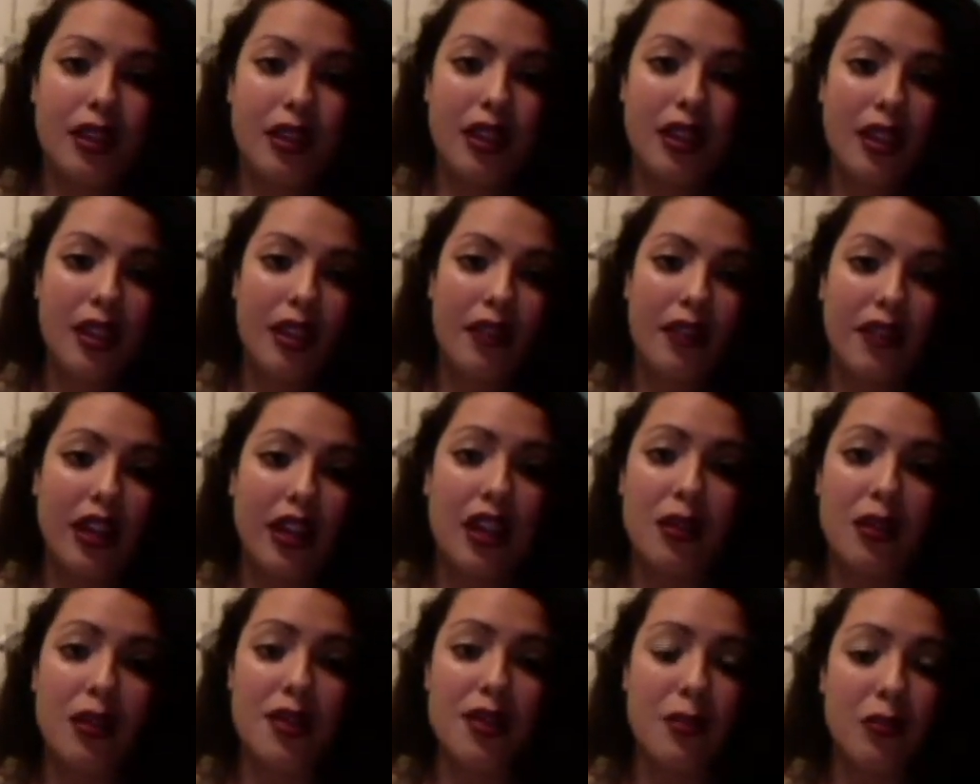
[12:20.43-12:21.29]
if it
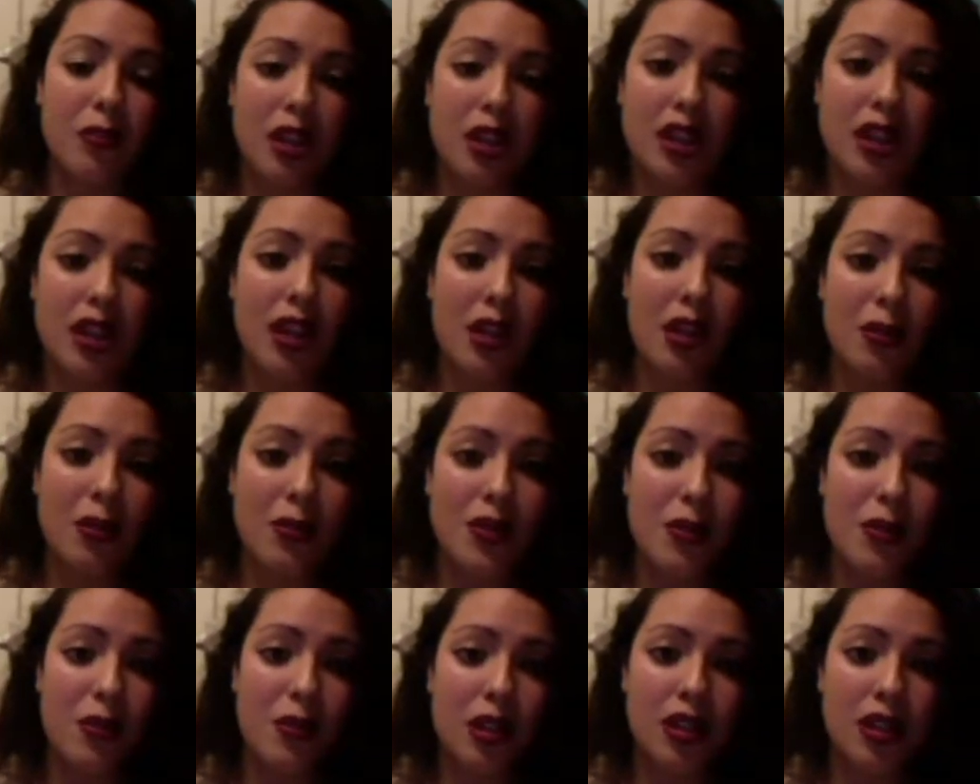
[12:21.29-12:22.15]
helps someone, it helps
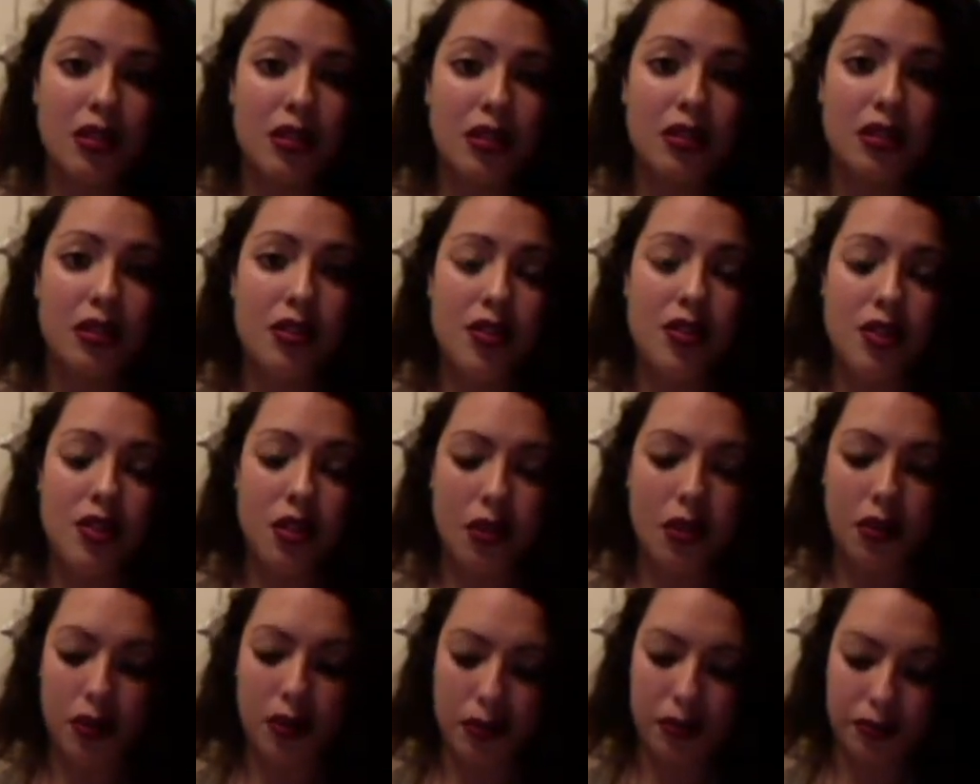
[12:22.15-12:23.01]
someone.
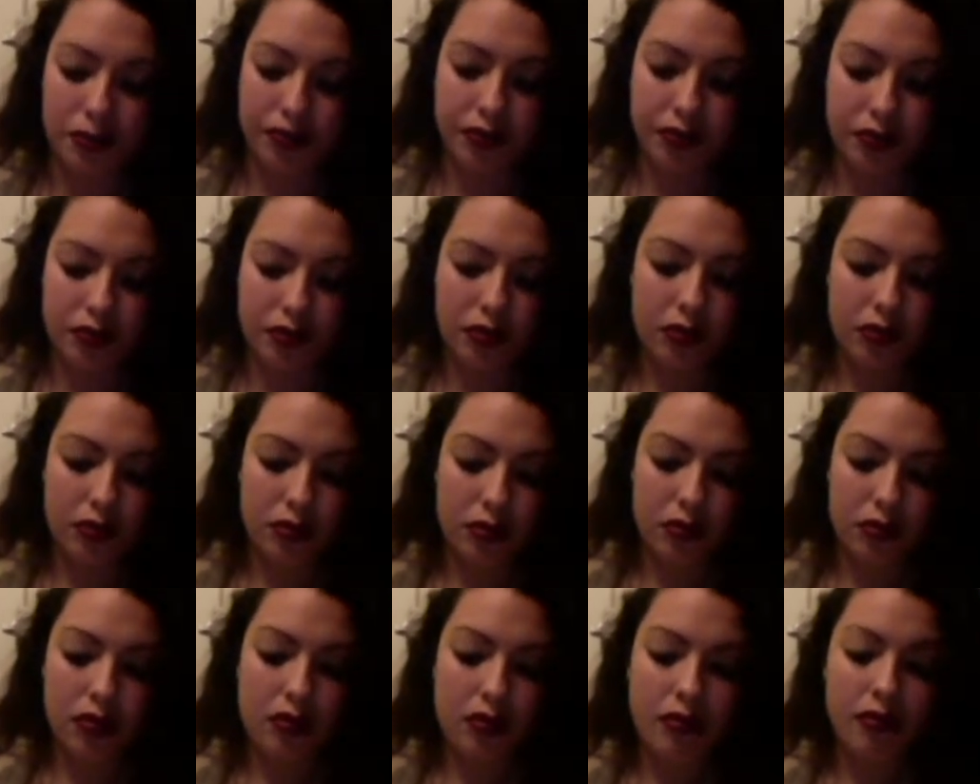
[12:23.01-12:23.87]
So
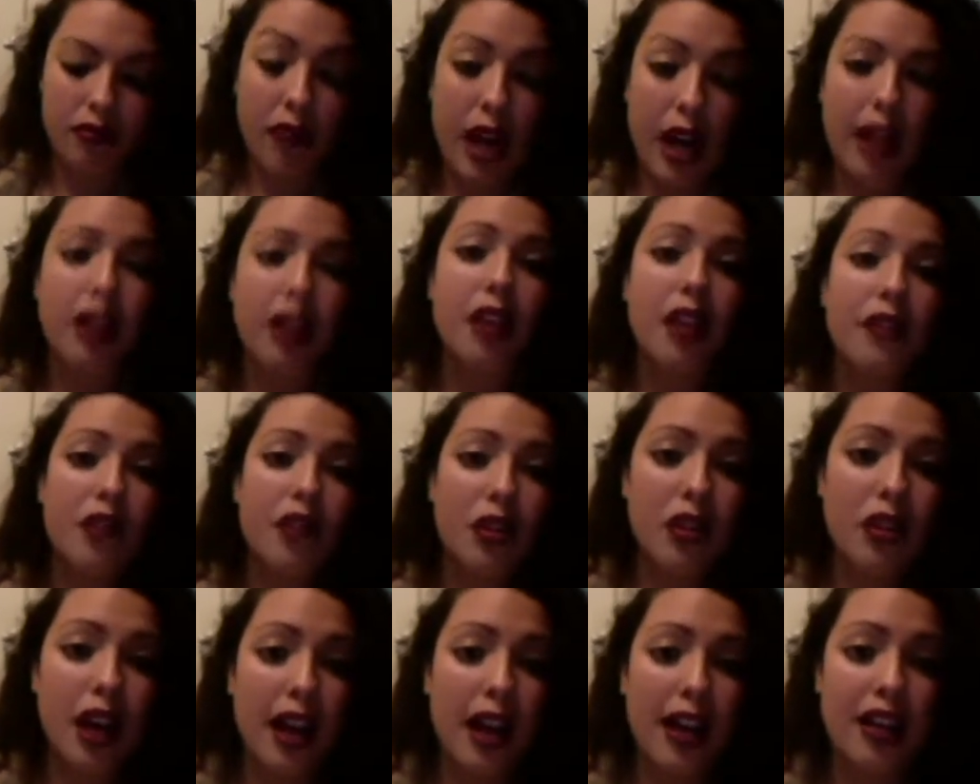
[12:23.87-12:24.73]
I love you
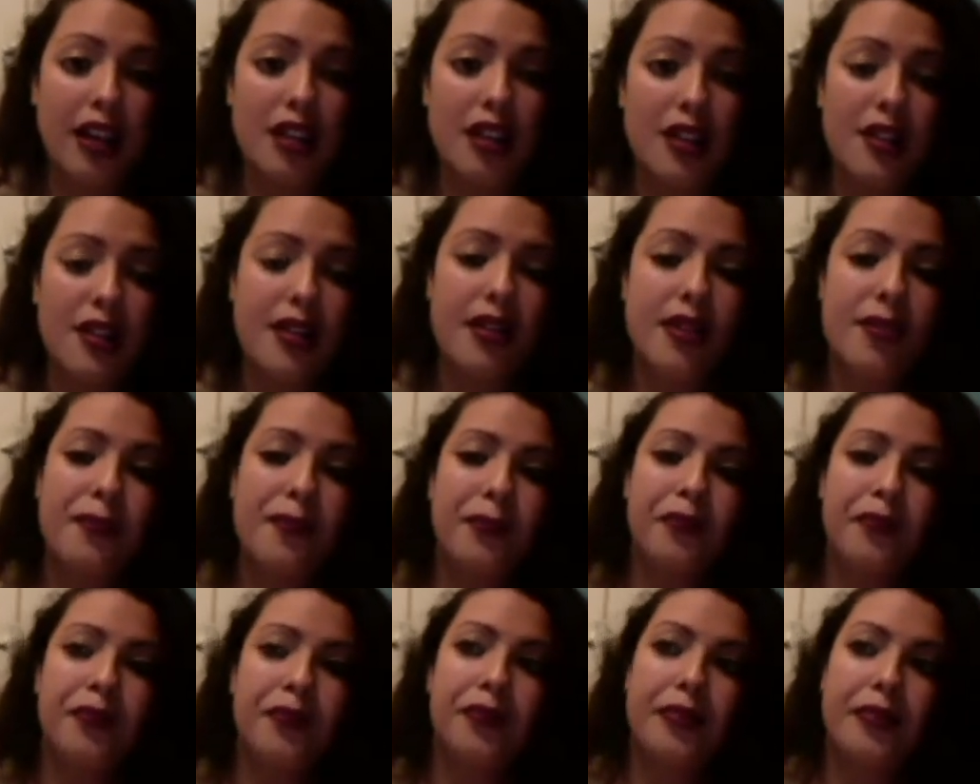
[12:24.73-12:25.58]
guys,
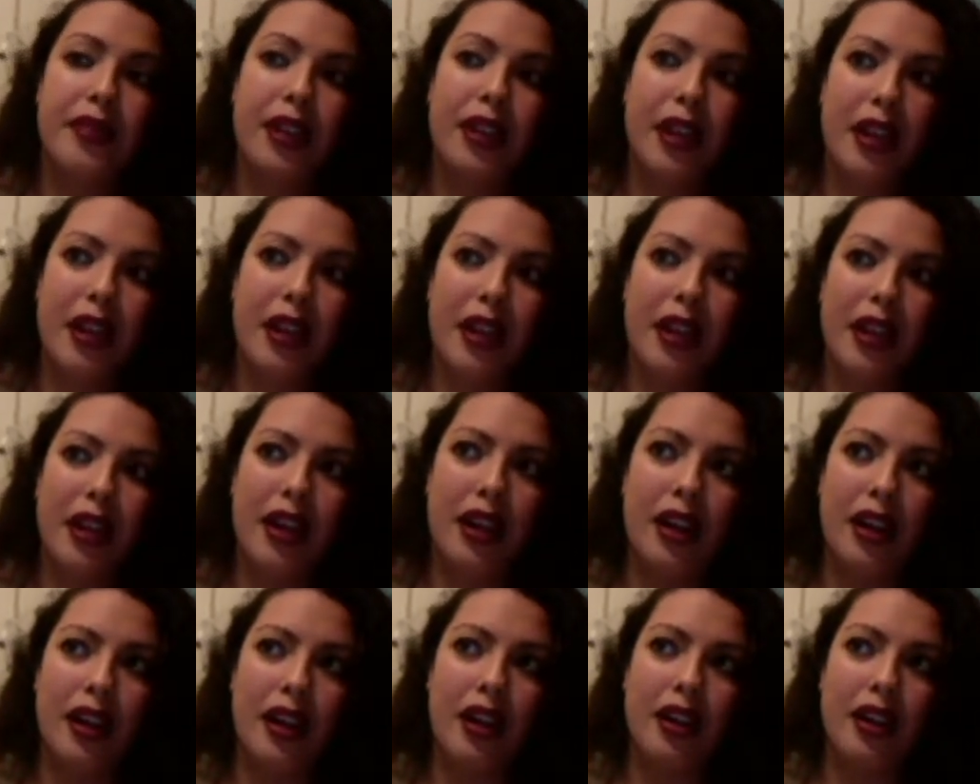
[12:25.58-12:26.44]

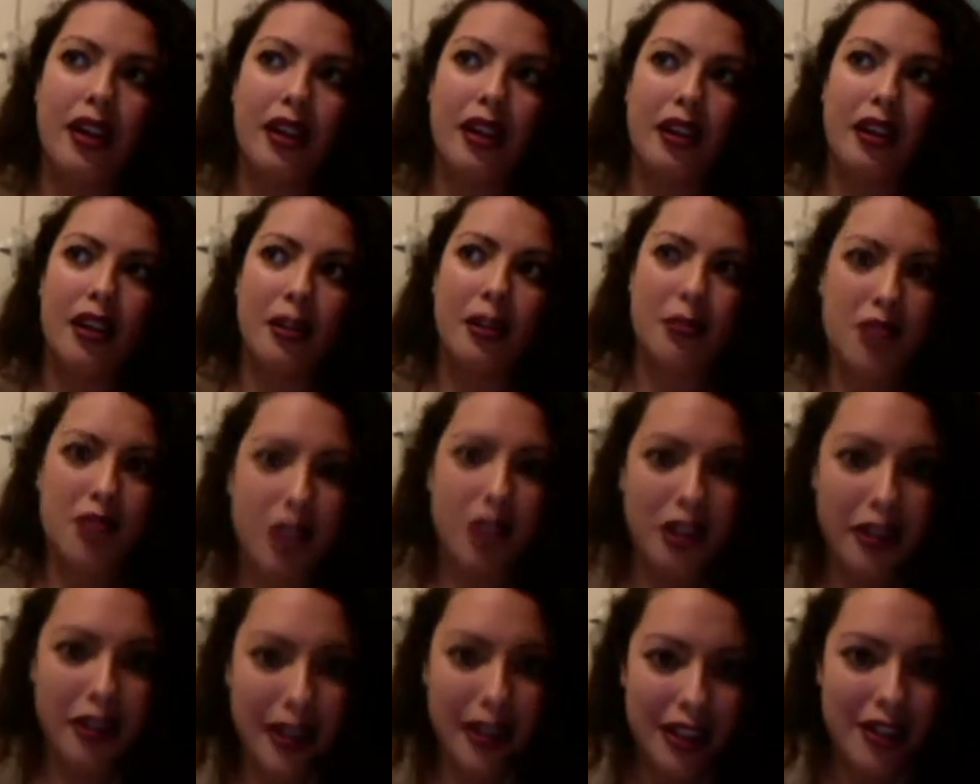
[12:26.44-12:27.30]
and I'm
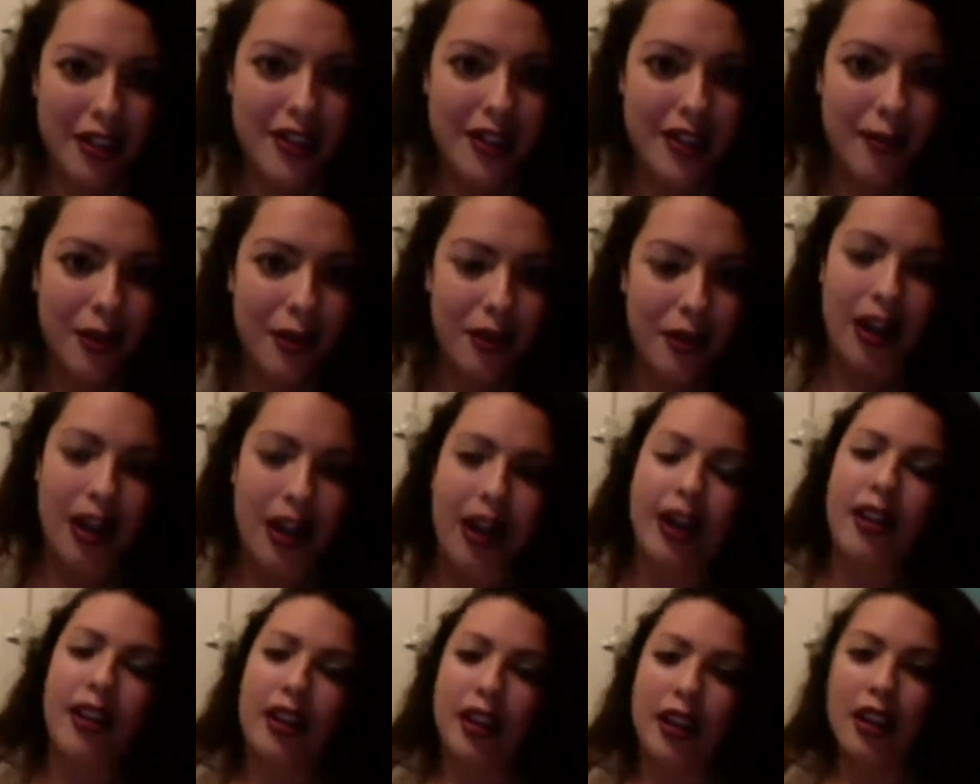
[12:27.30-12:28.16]
sorry you had to see me
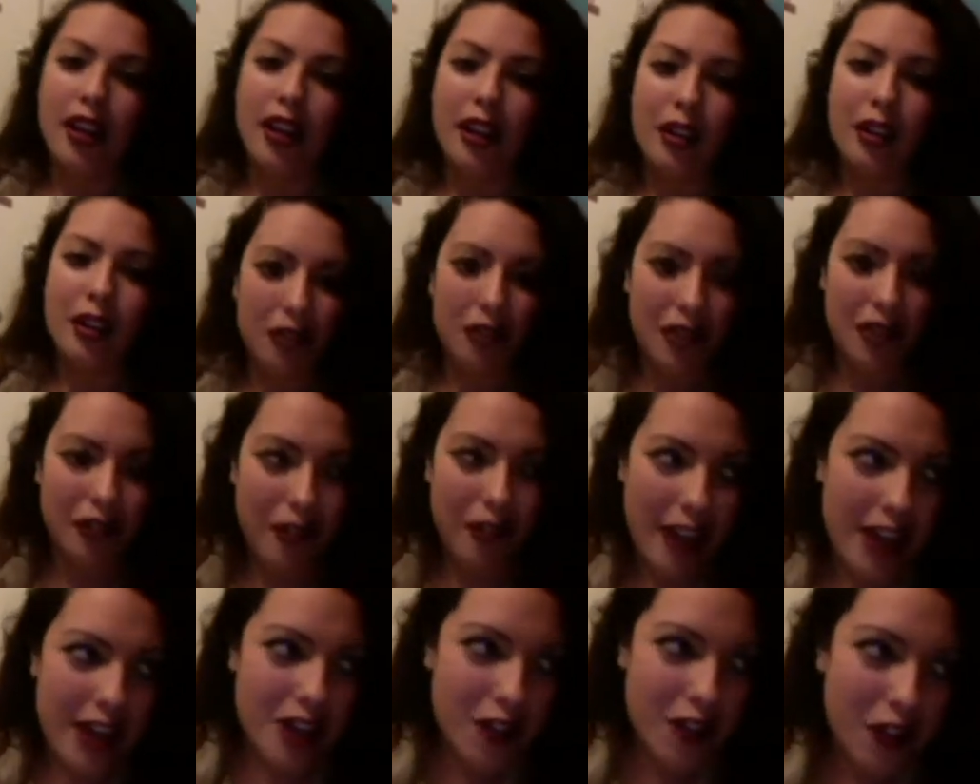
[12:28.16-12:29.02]
cry. You can
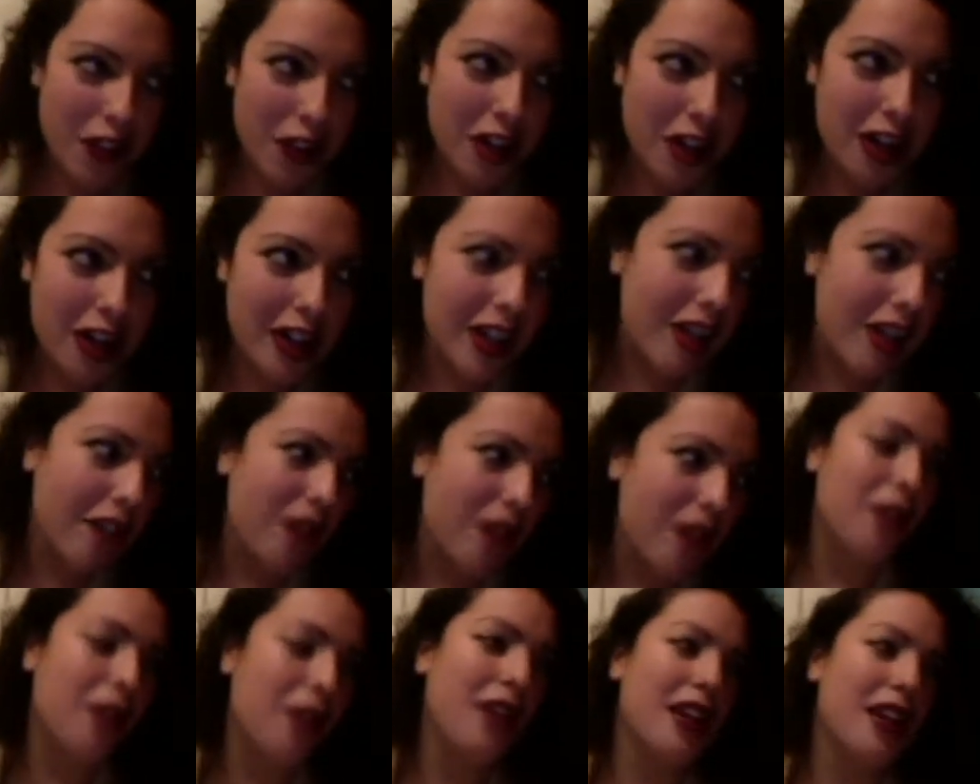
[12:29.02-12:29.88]
fast forward it if
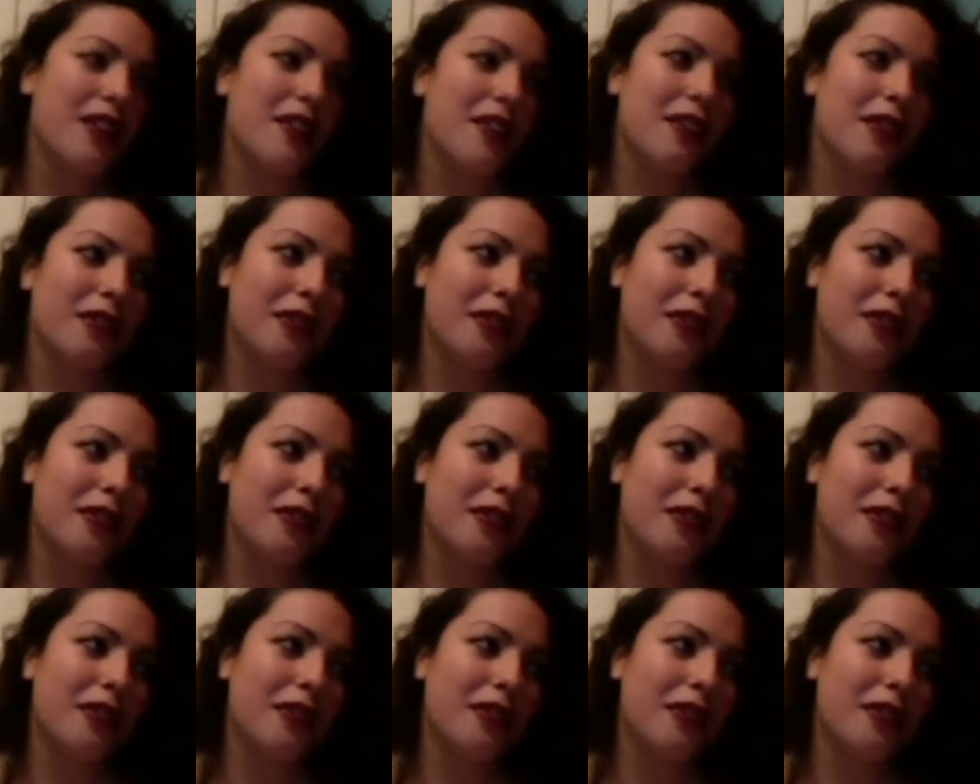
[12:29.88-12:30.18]
you don't want to,